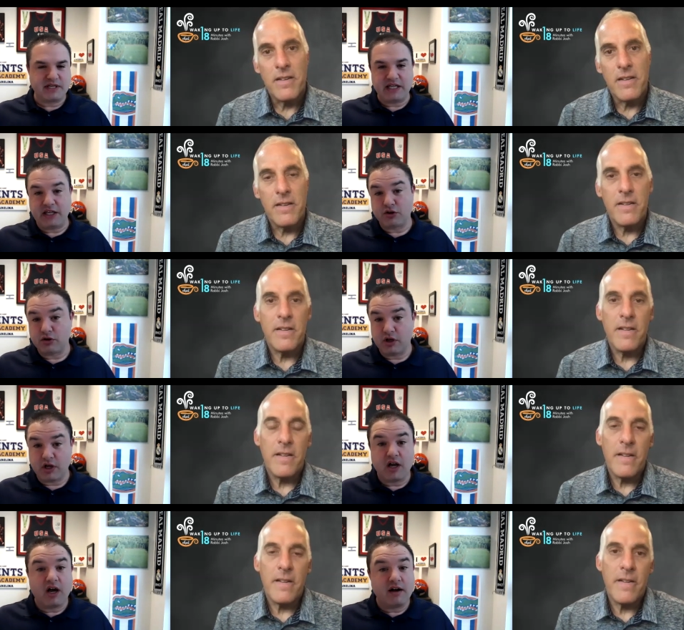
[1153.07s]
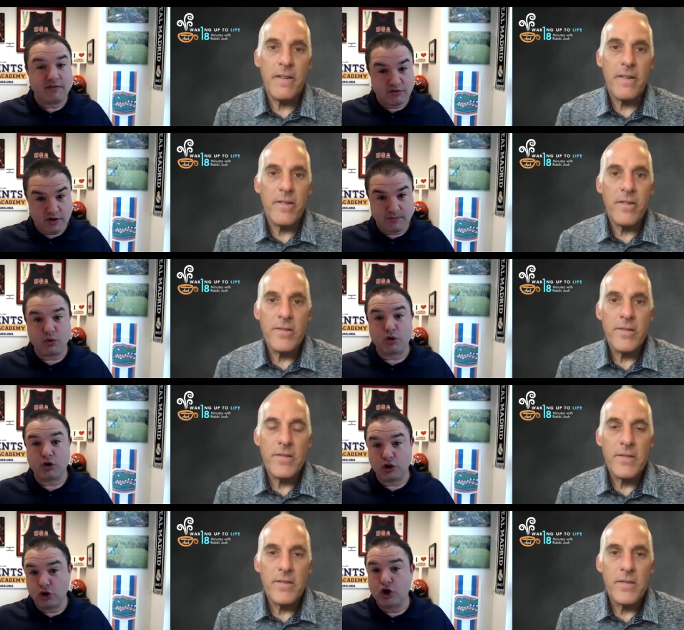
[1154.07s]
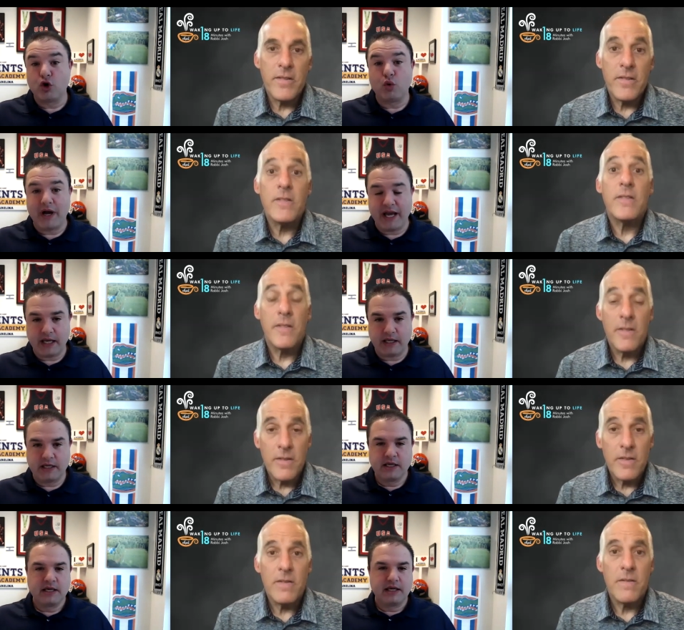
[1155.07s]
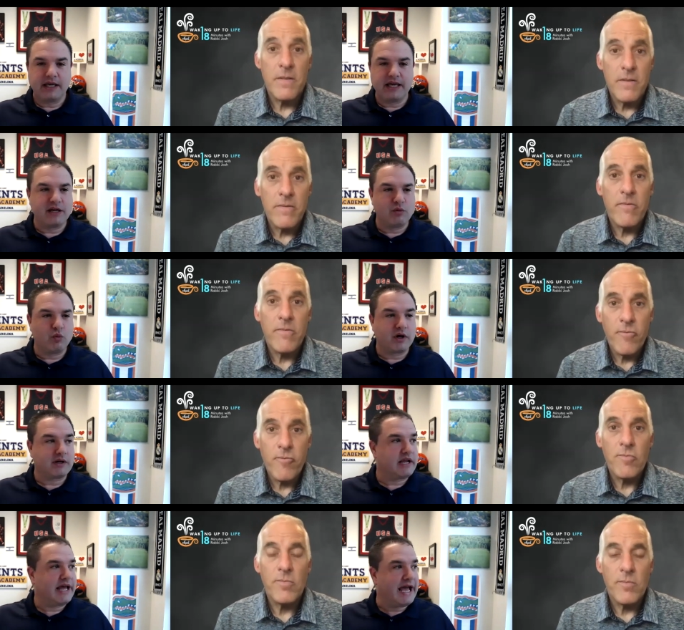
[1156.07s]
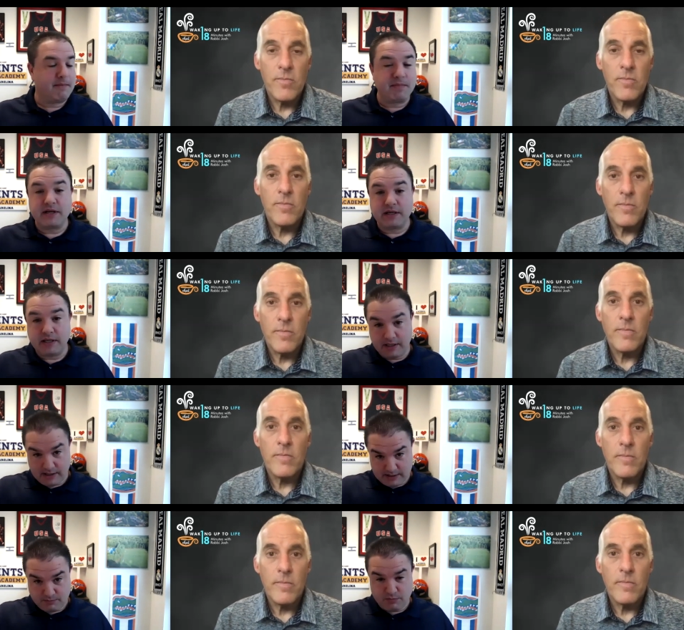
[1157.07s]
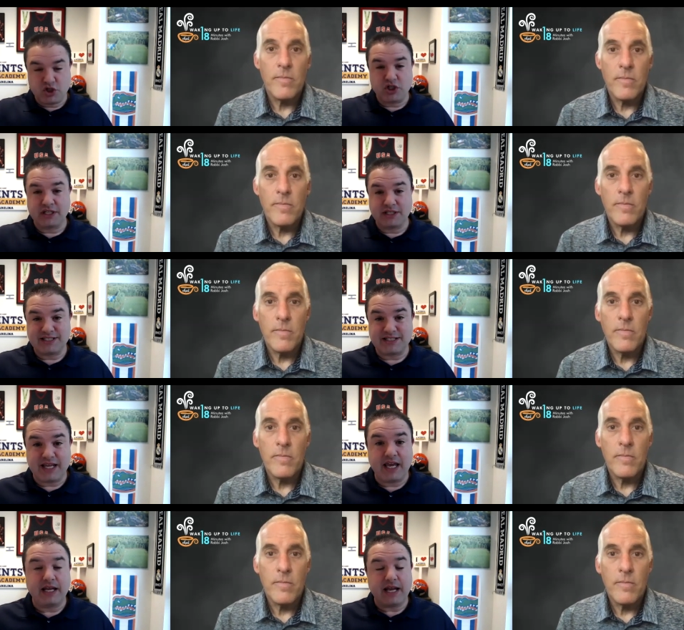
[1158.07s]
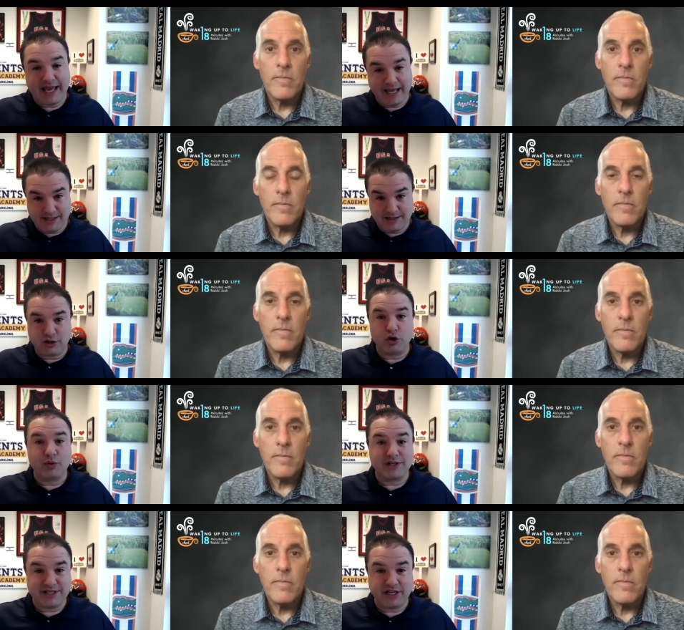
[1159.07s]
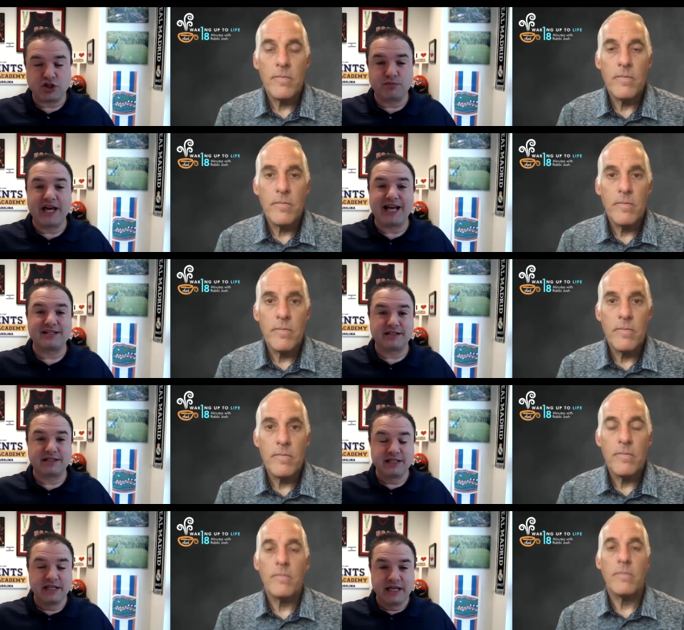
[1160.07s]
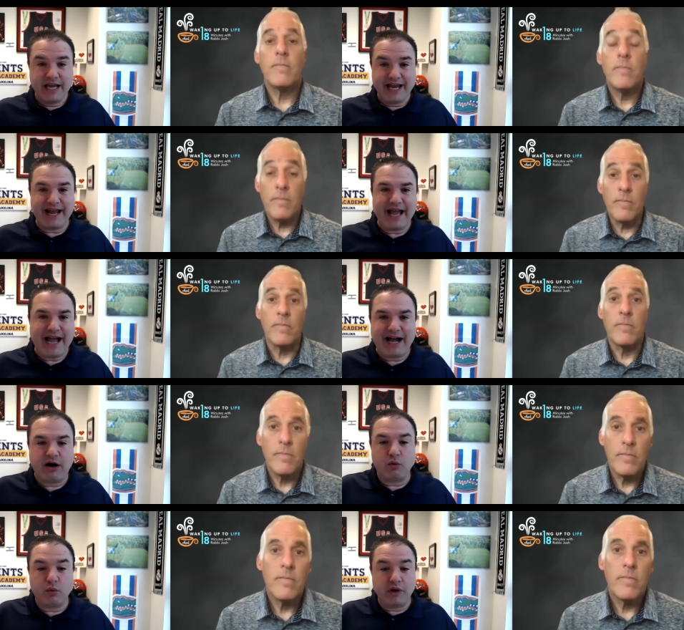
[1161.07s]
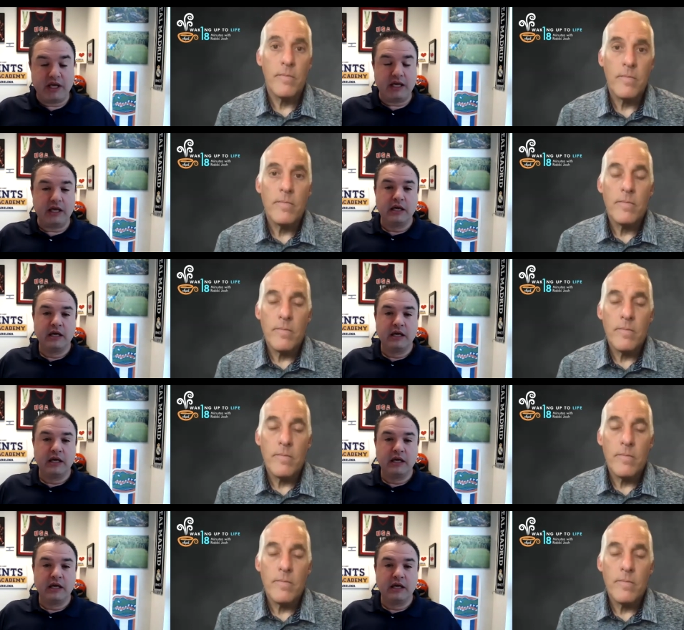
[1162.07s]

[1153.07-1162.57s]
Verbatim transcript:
Speaker 1: either a cover up or a look away in what happened at Michigan State and USA Gymnastics and hmm. how we